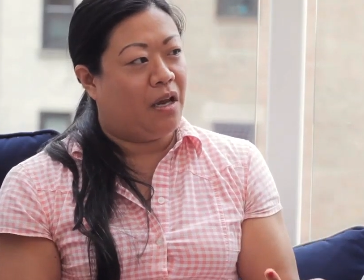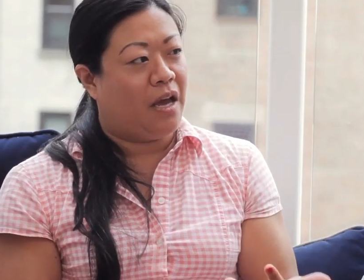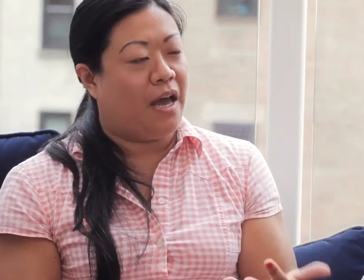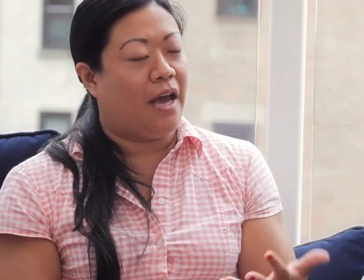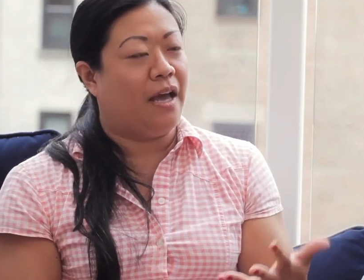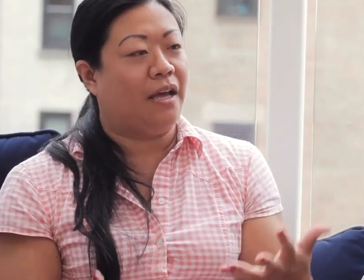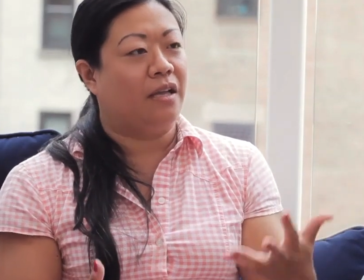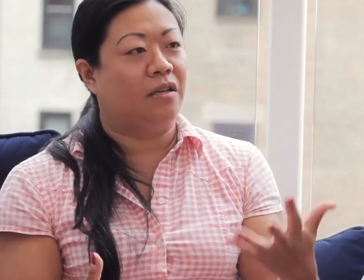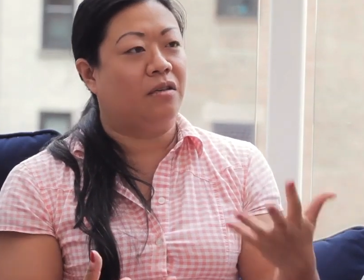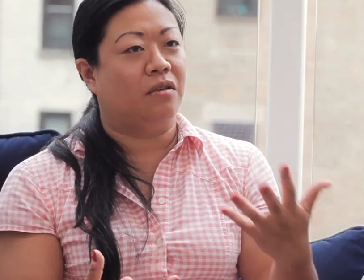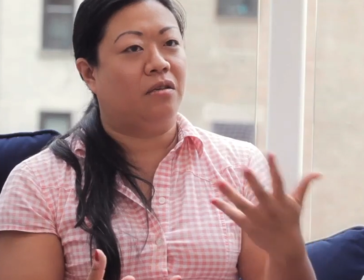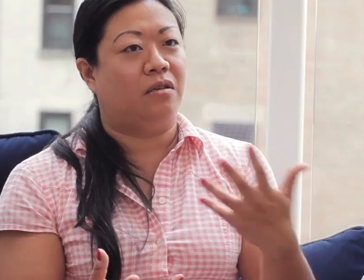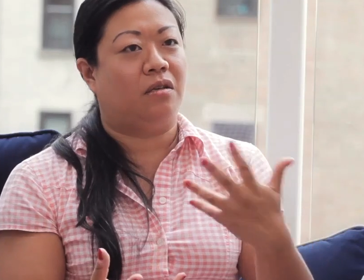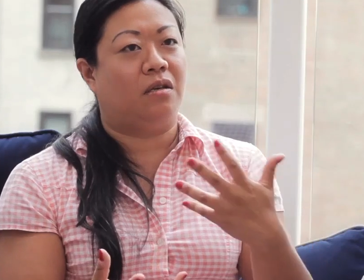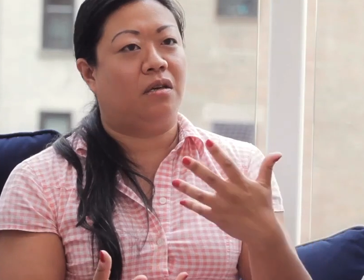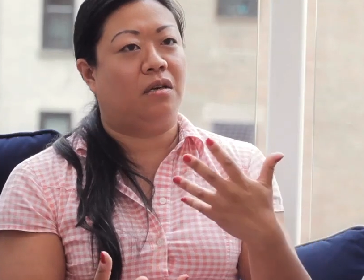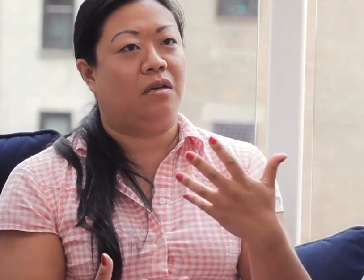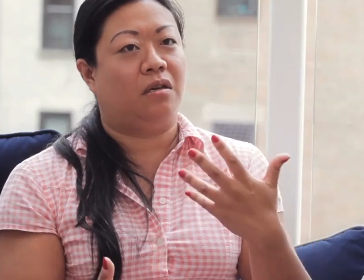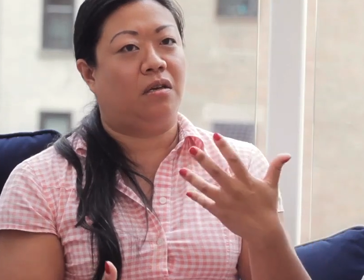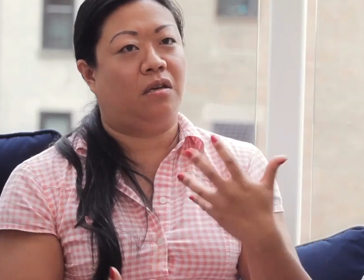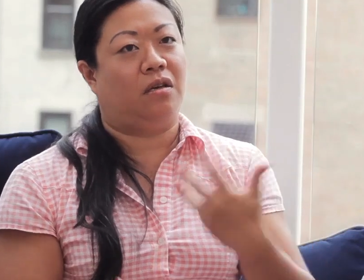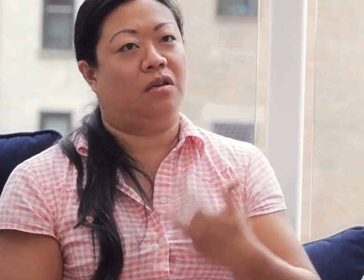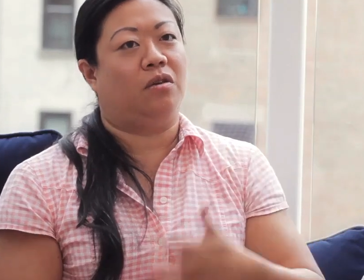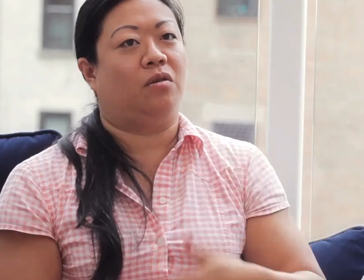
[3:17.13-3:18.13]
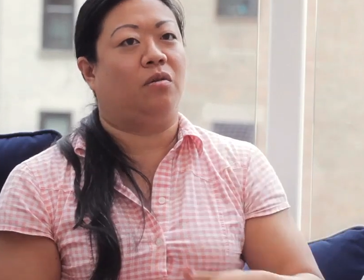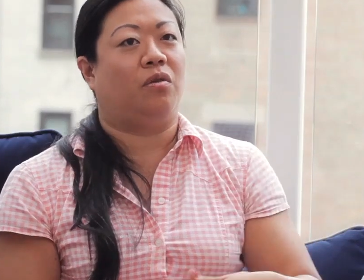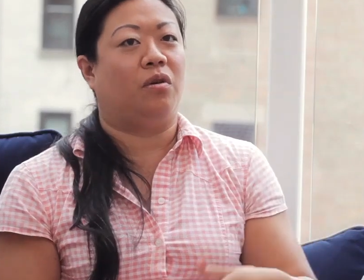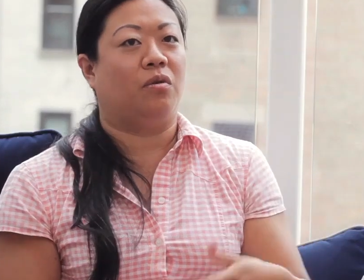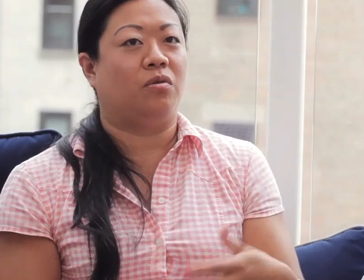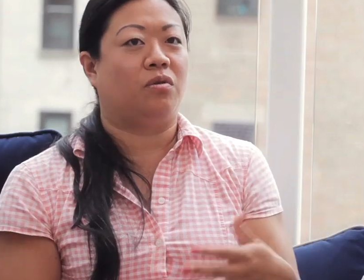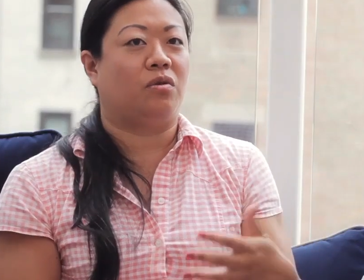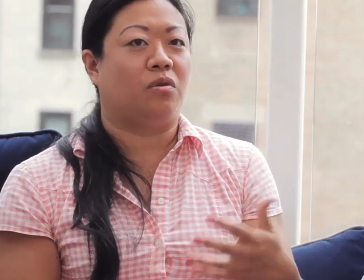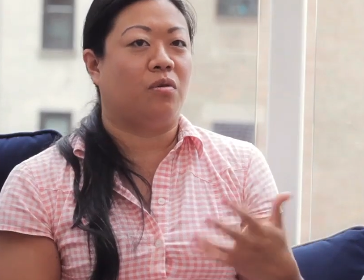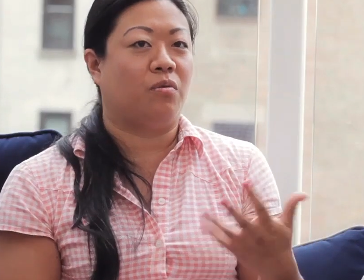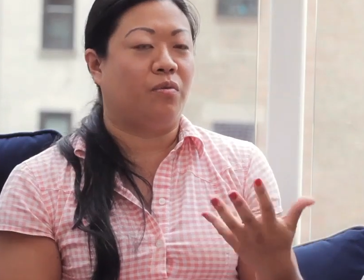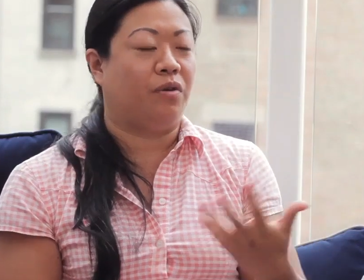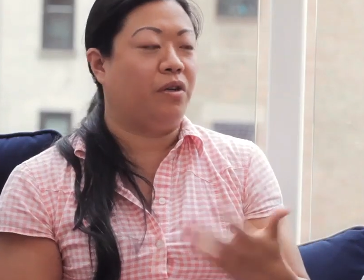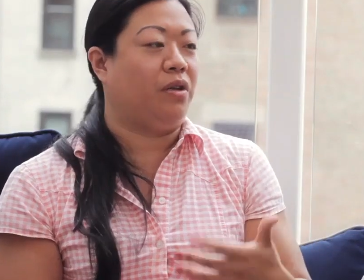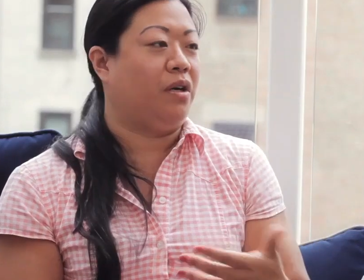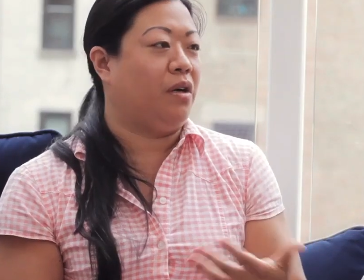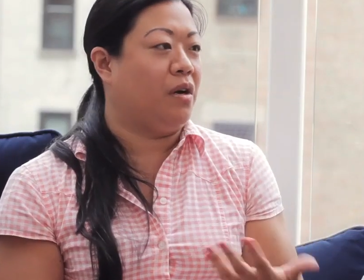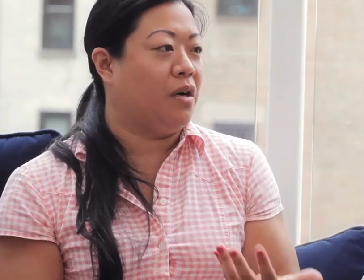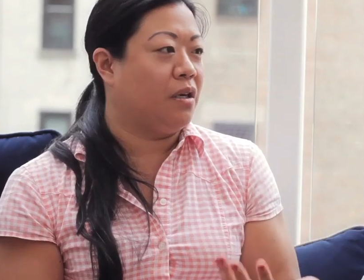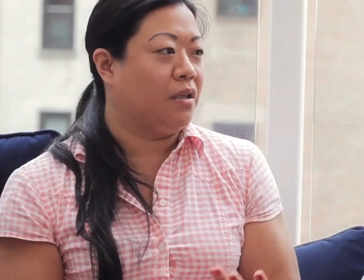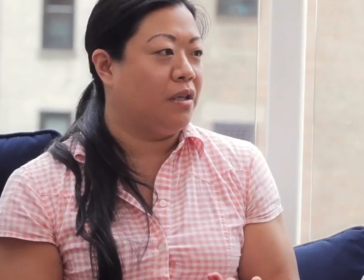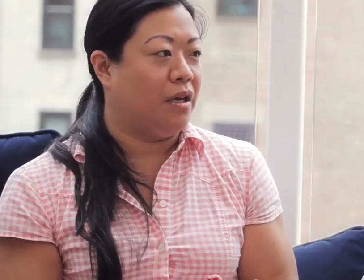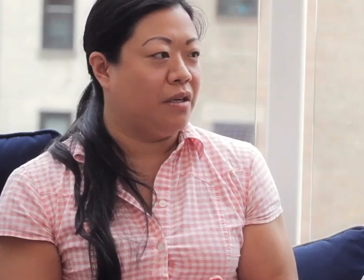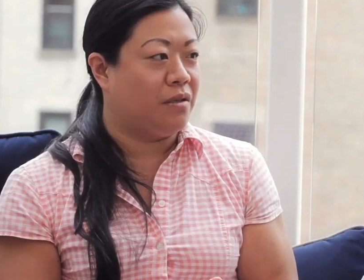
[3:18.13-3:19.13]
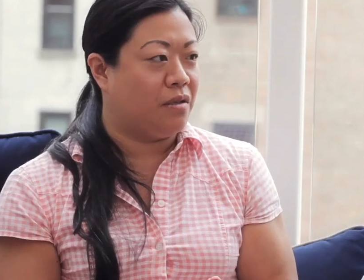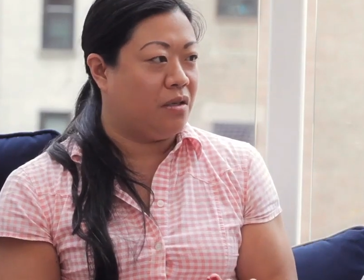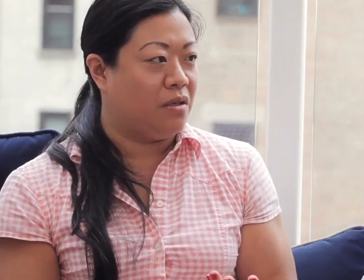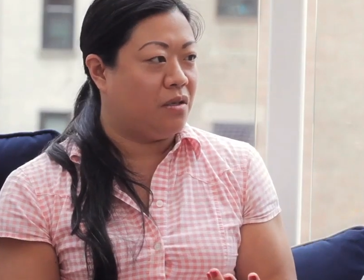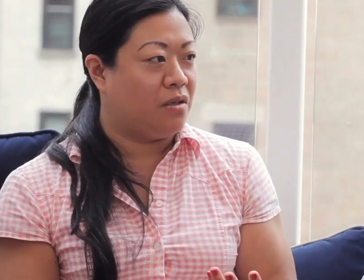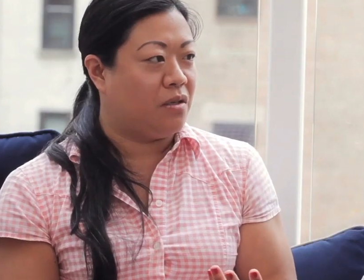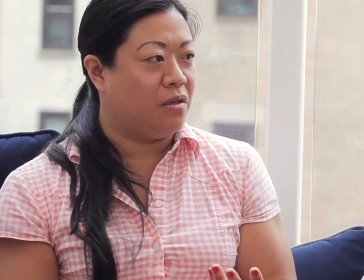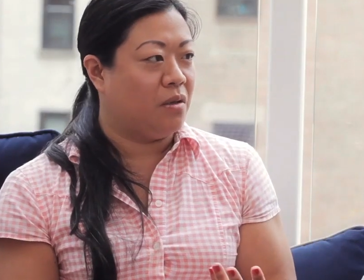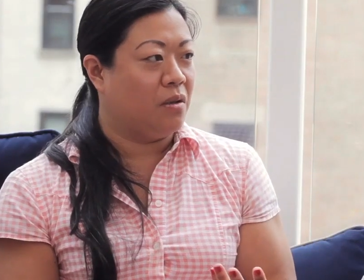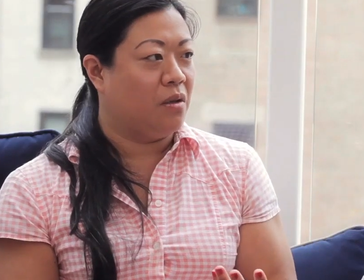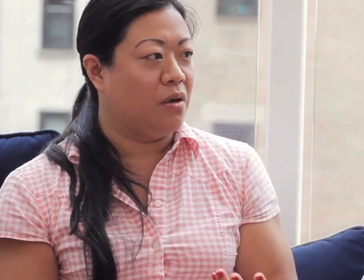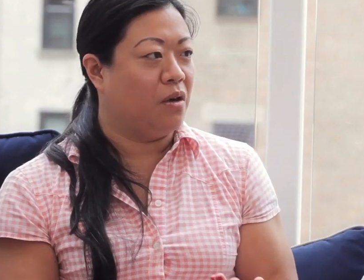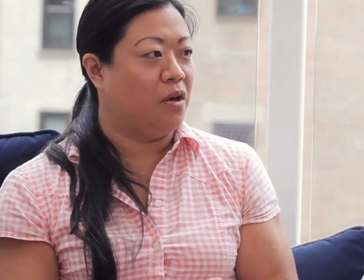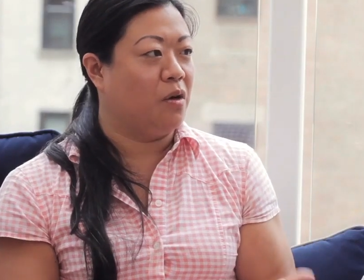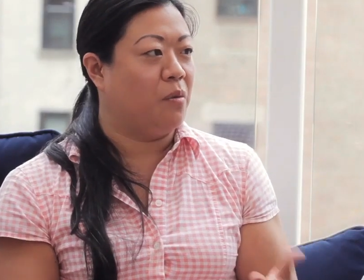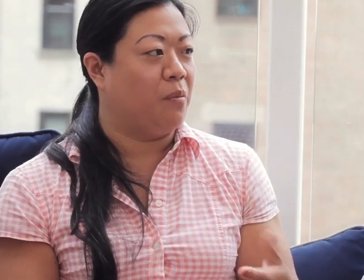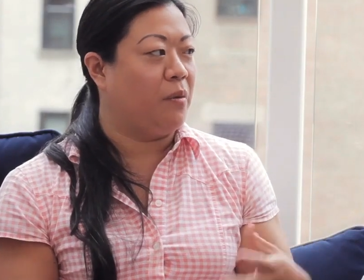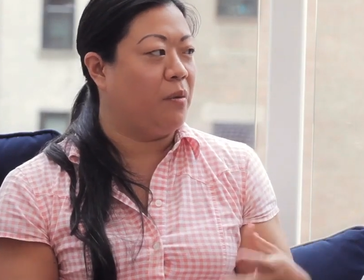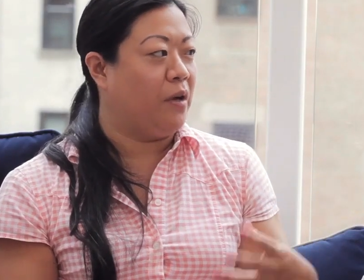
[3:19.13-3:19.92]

And, you know, those are really hard lessons to learn,